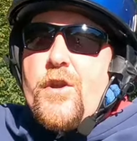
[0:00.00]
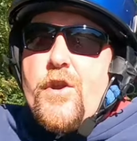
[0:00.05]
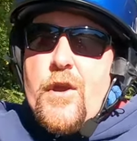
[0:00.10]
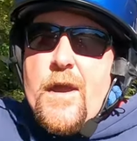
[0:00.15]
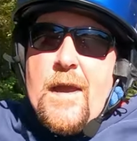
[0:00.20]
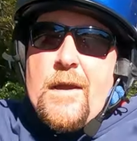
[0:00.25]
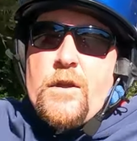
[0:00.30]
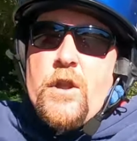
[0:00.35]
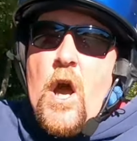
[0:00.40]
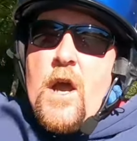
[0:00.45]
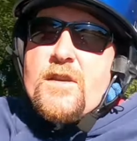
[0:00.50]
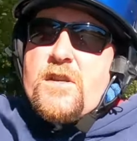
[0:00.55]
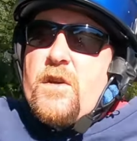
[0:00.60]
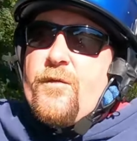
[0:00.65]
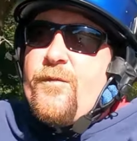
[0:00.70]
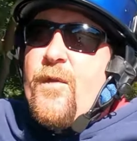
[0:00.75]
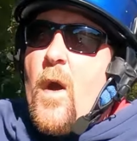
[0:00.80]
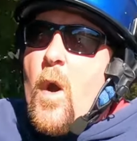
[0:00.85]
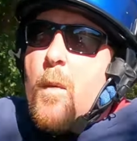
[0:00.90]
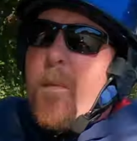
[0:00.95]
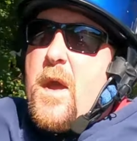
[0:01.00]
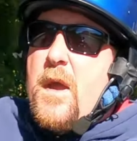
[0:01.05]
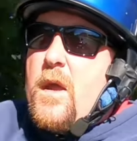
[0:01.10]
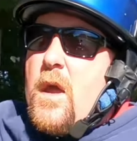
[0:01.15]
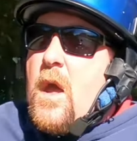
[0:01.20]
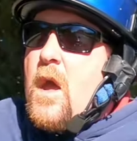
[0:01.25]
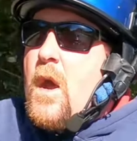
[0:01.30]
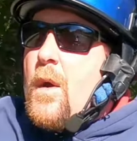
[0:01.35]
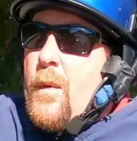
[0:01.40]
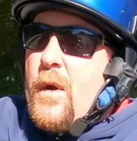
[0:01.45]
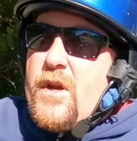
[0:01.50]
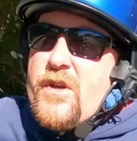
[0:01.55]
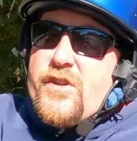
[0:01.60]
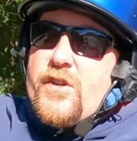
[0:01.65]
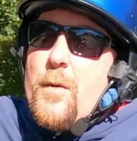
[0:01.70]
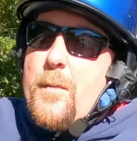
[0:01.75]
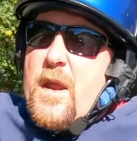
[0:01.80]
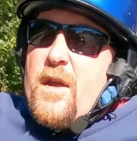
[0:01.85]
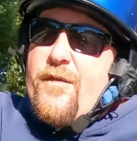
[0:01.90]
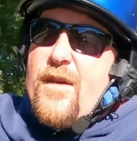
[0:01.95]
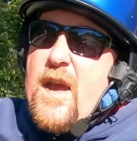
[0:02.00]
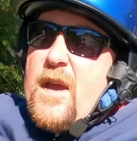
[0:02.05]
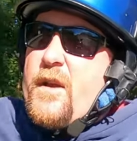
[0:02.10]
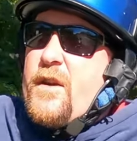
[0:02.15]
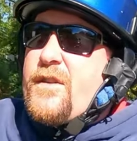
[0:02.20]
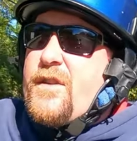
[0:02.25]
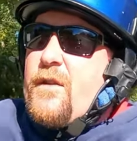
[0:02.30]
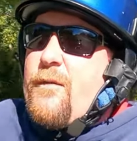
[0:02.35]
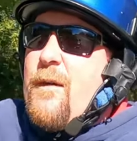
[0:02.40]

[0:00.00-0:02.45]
Do you get claustrophobic when there's too many vehicles